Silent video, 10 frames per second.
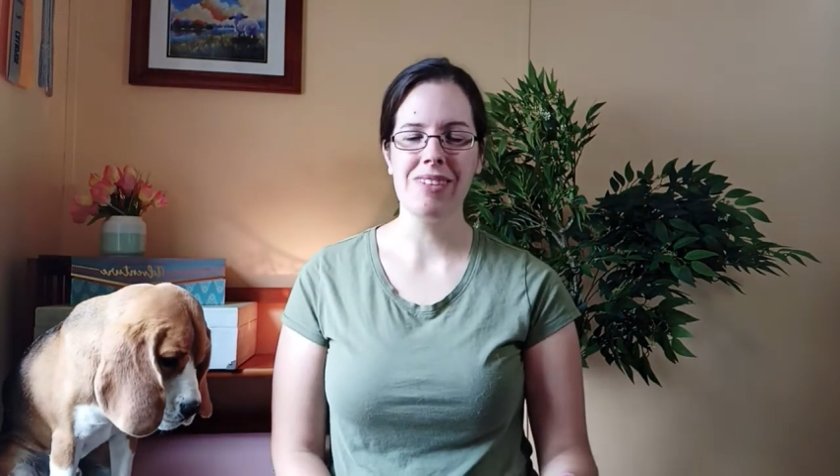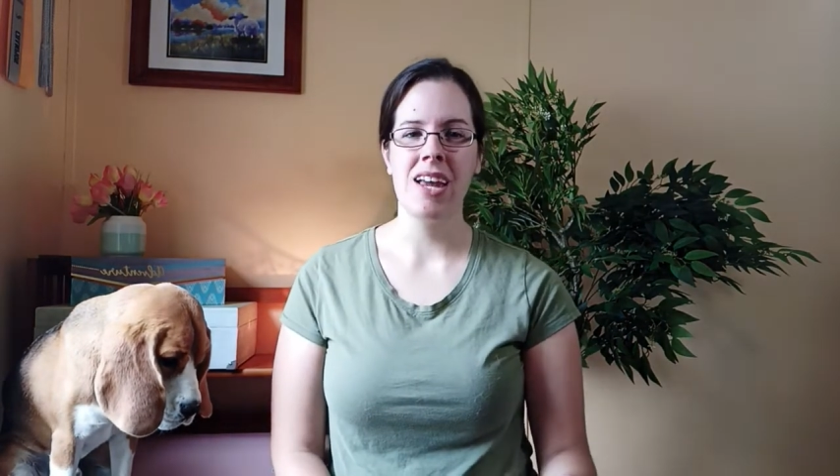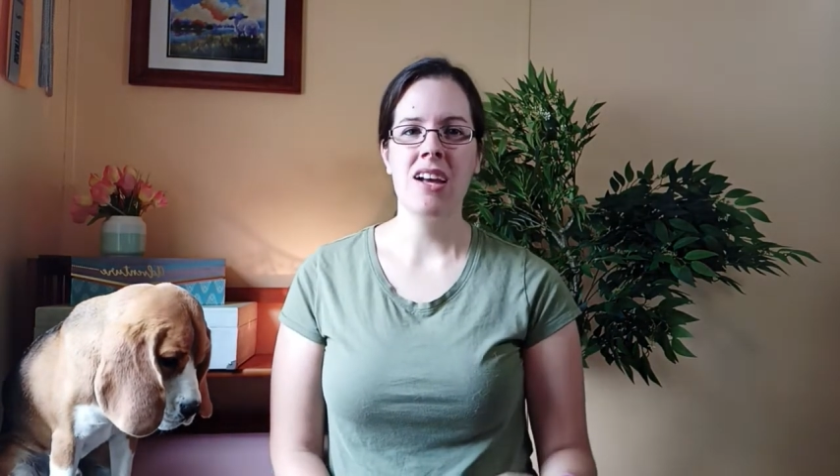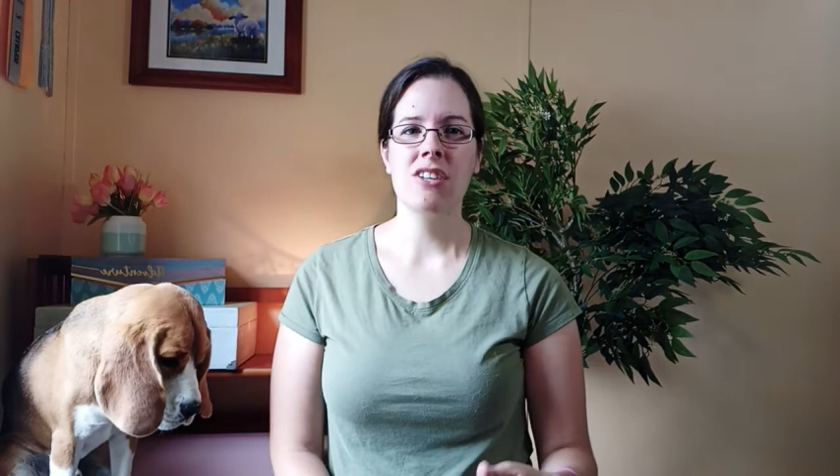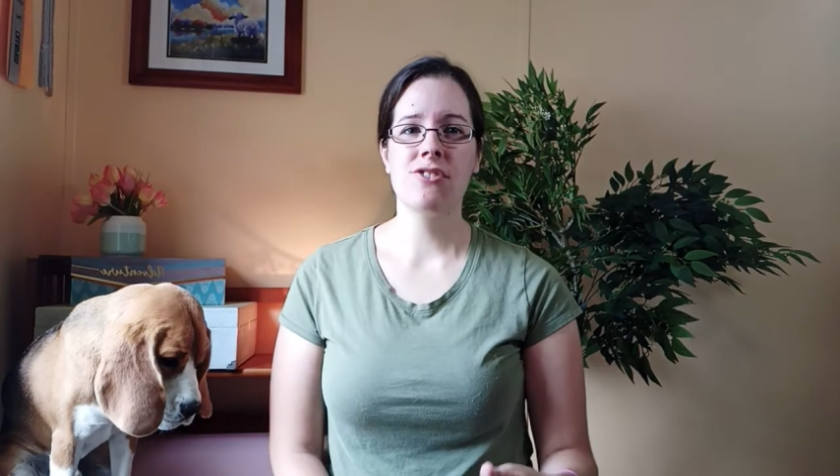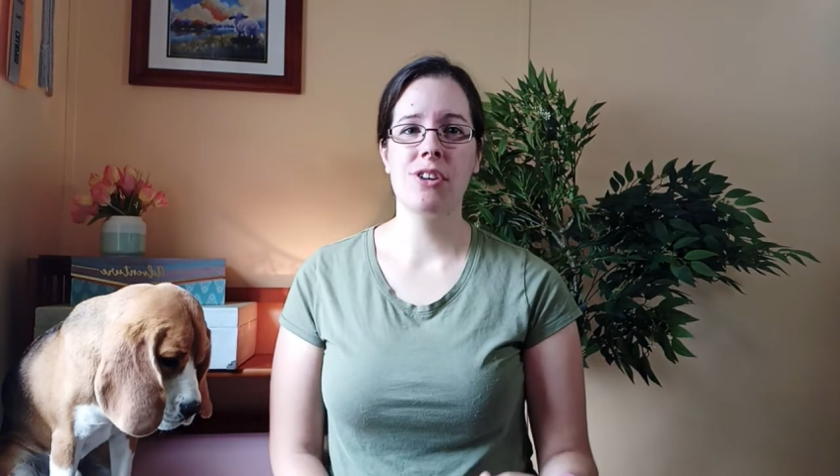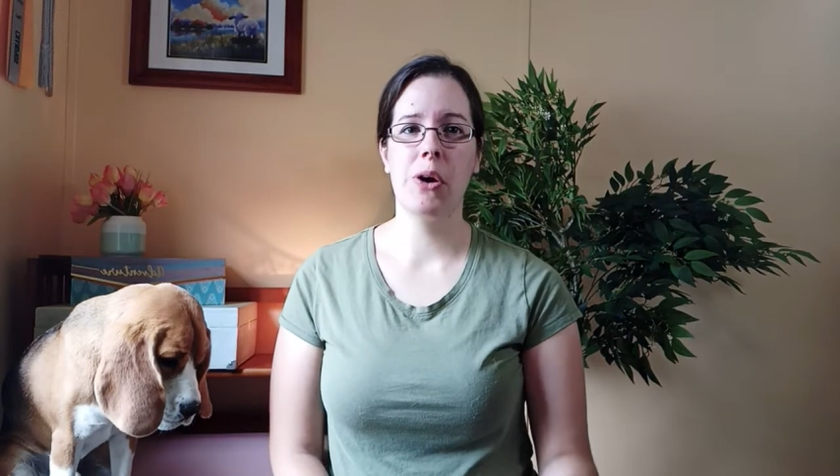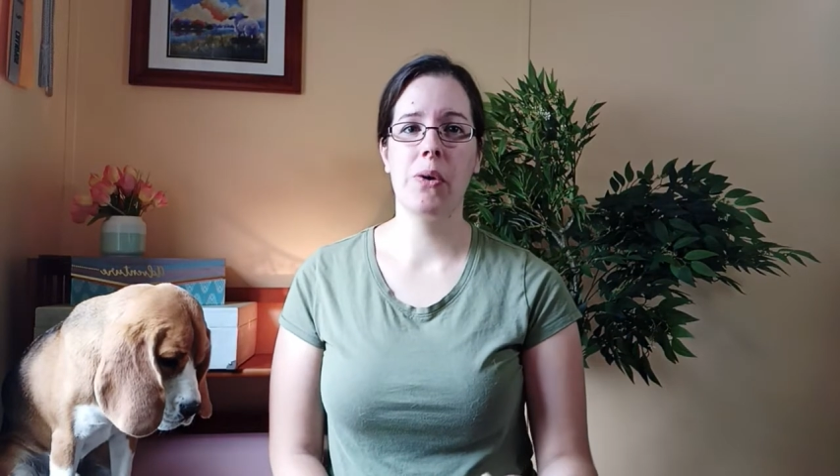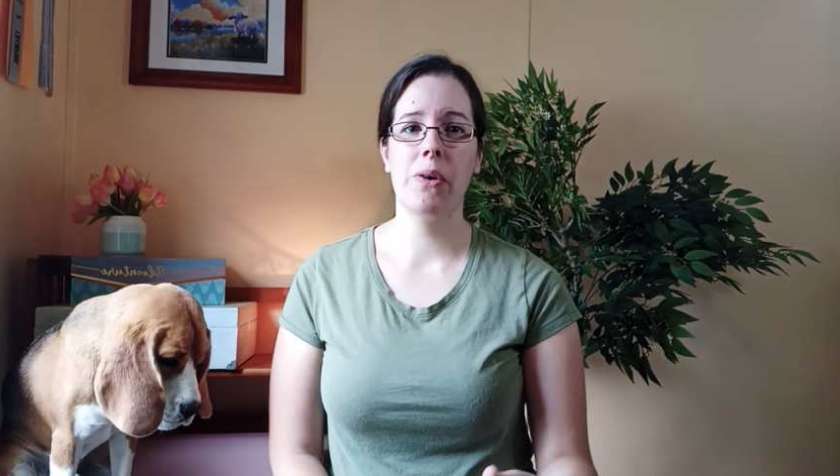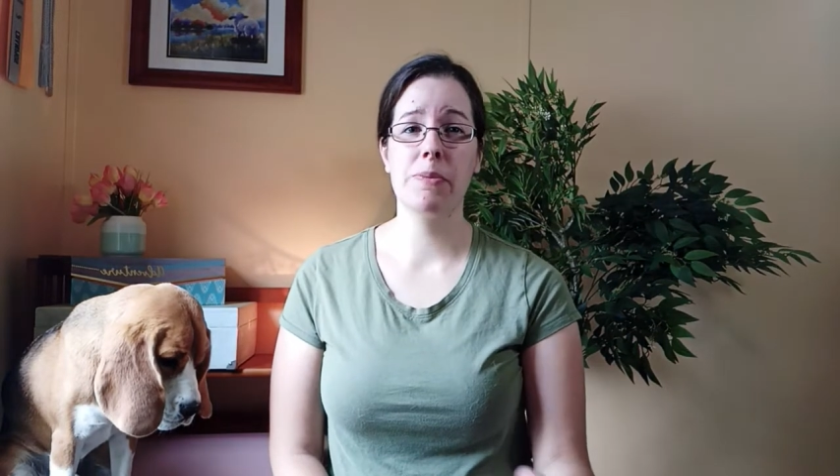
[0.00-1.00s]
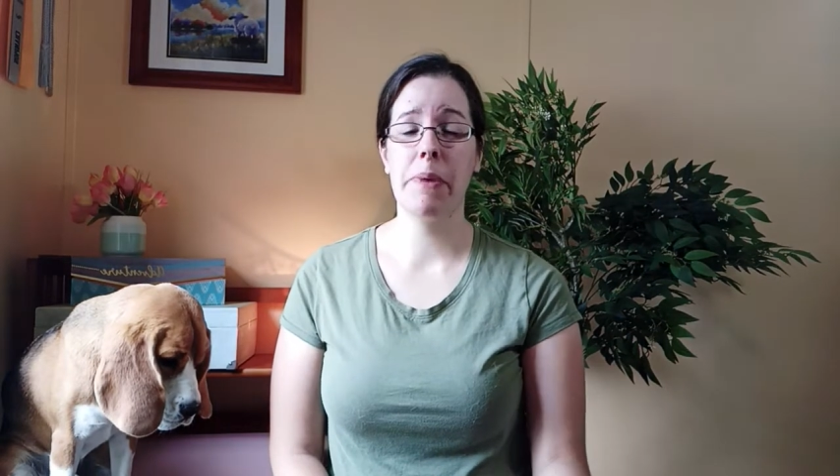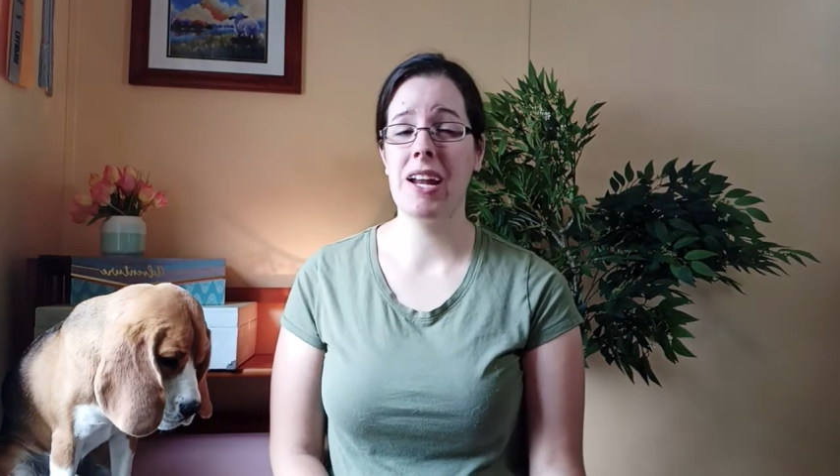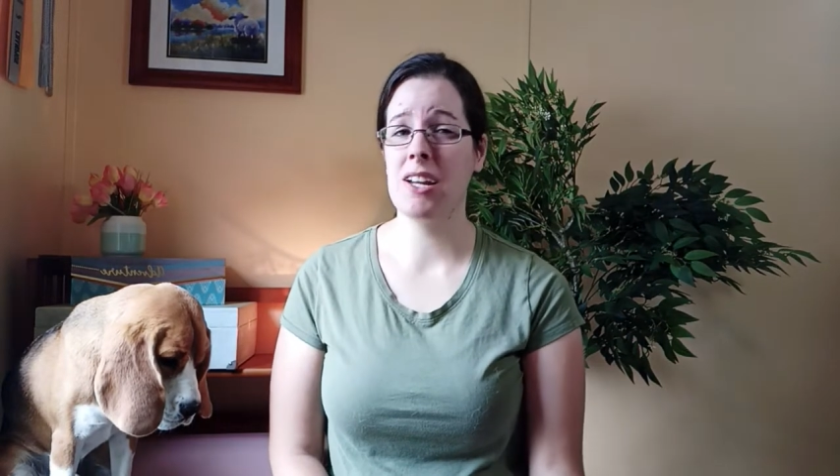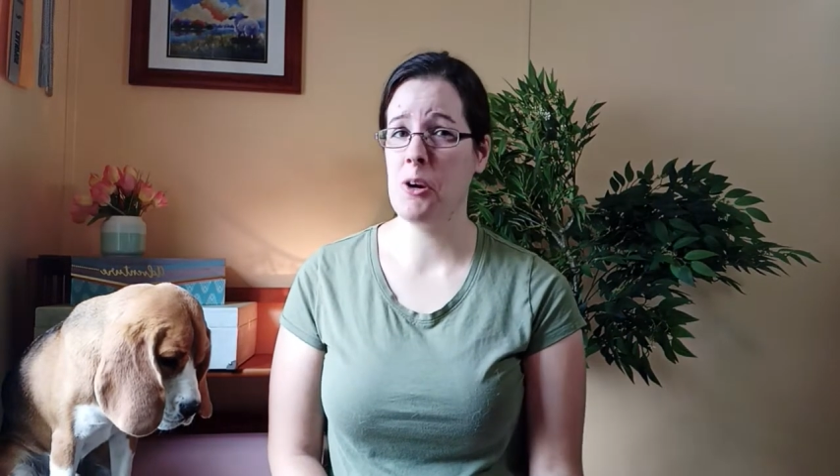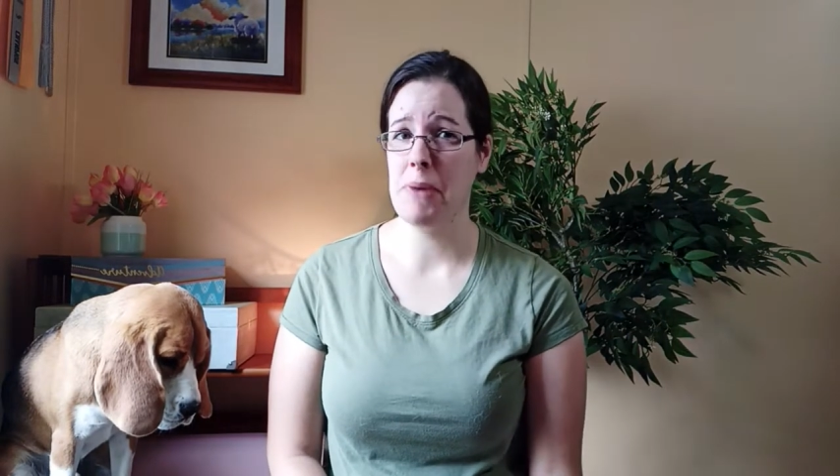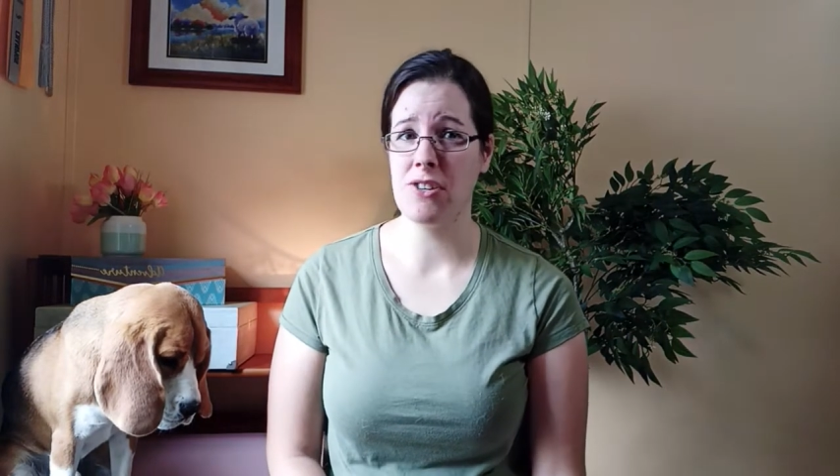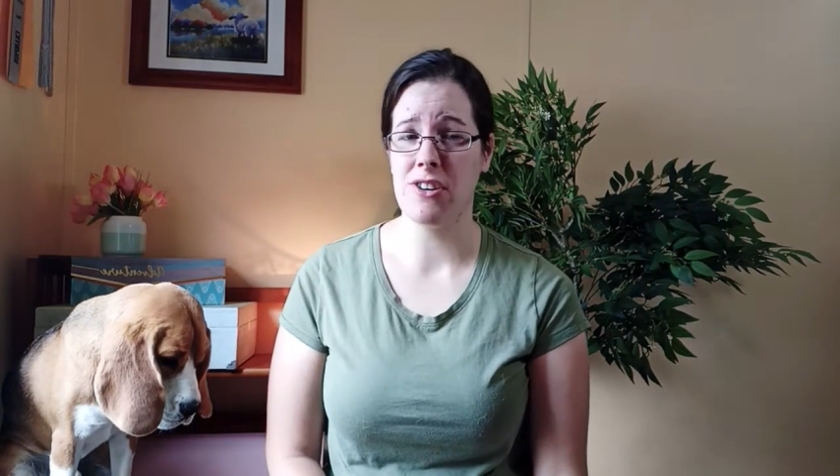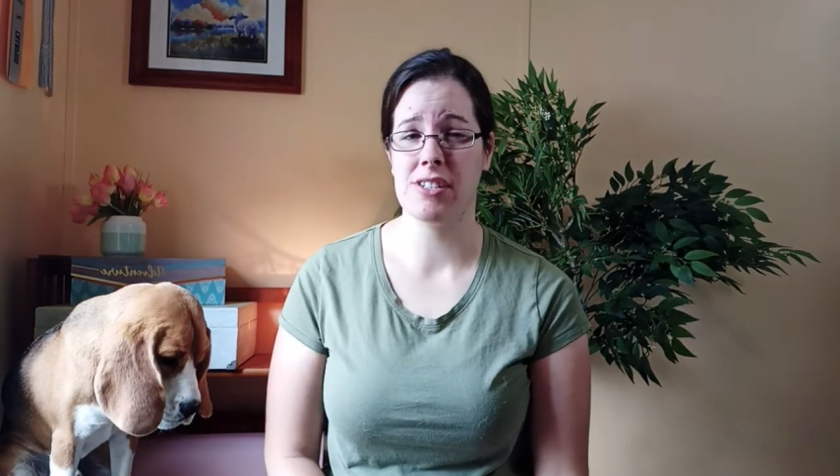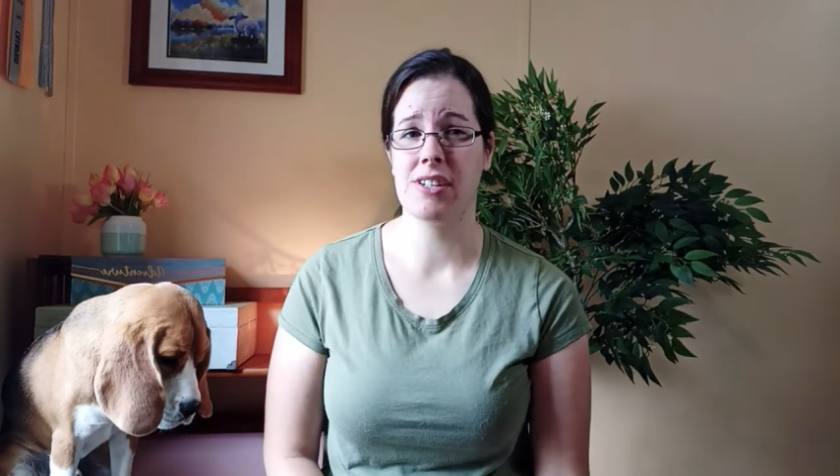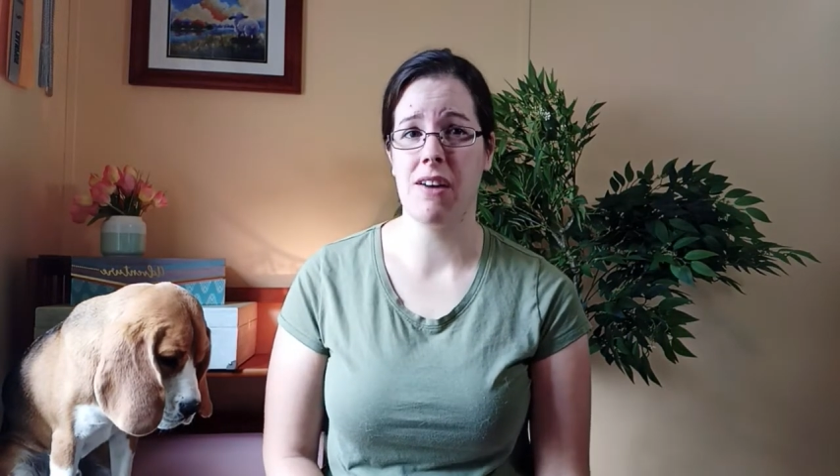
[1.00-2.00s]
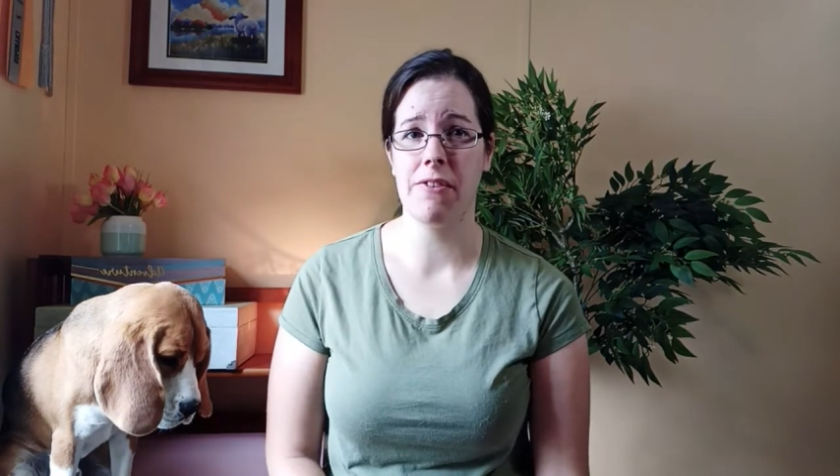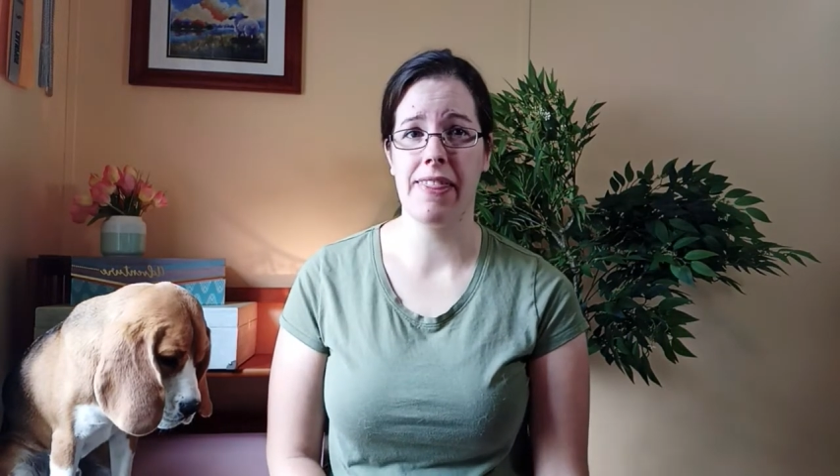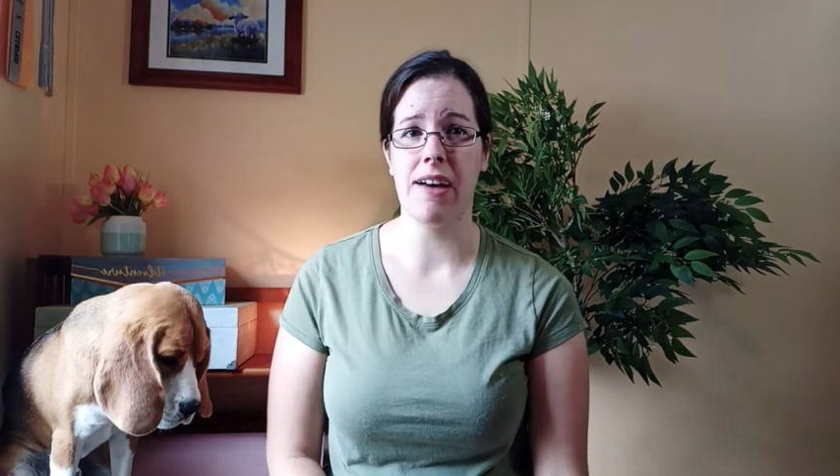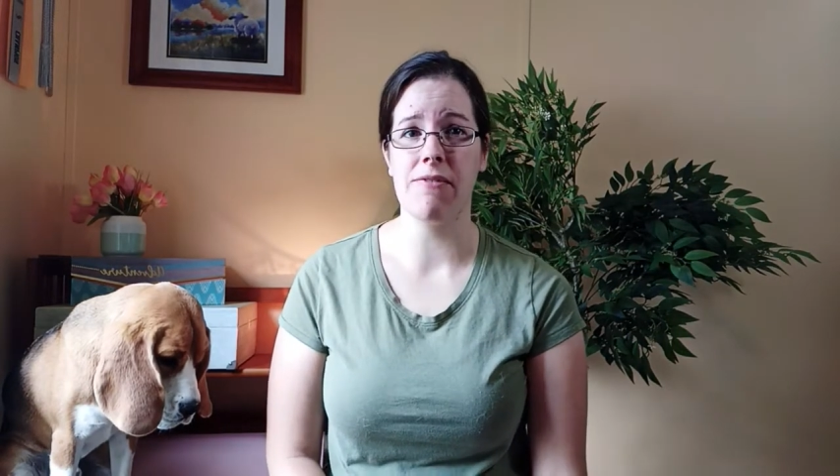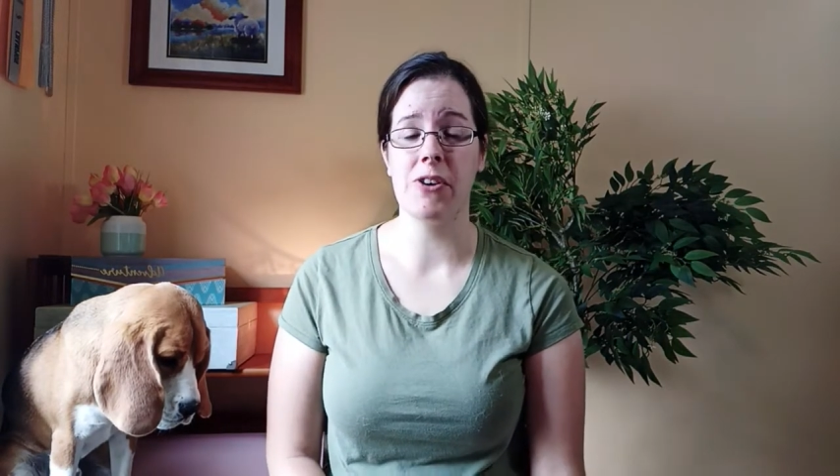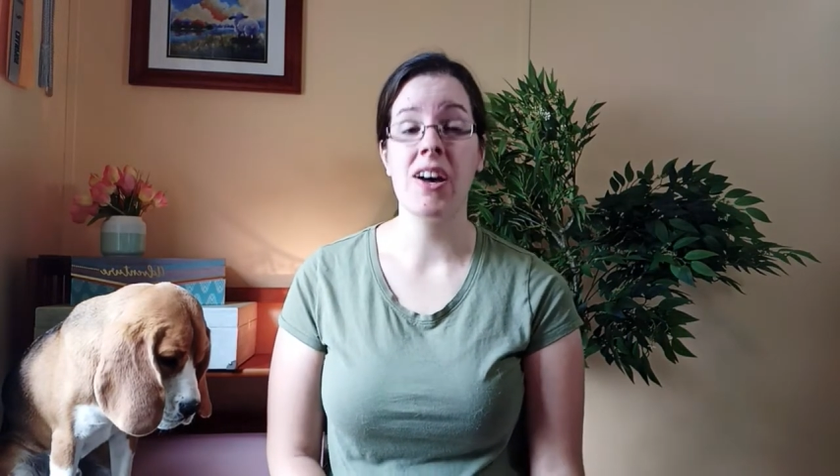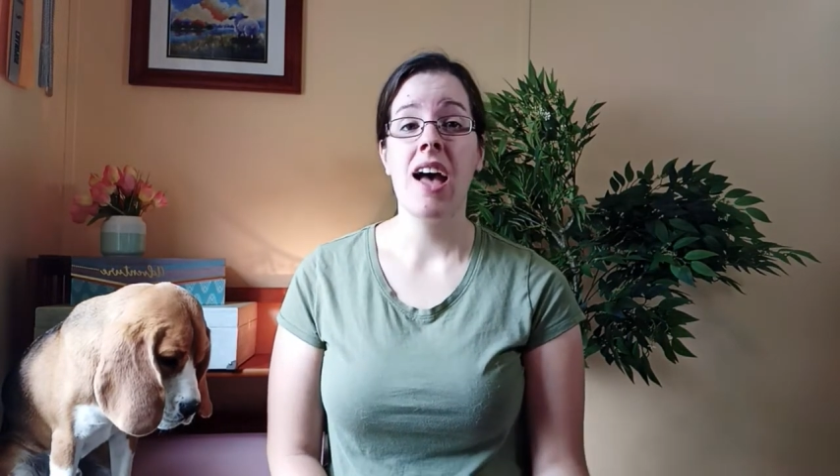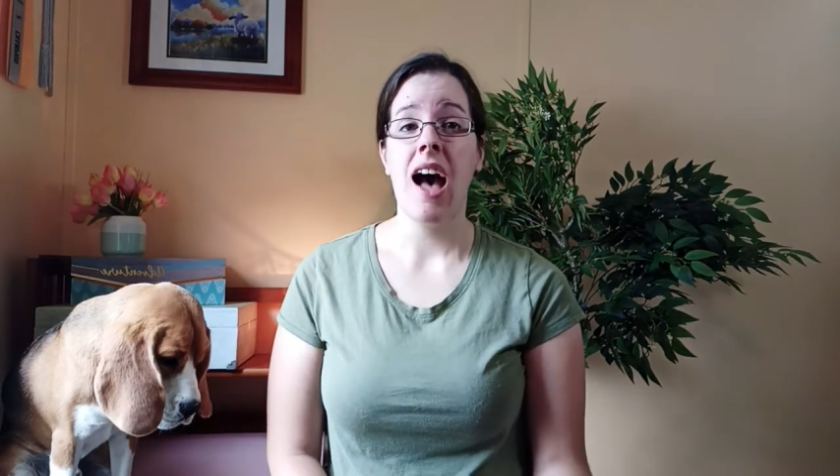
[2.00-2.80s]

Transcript: So depending on my dog's comfort level,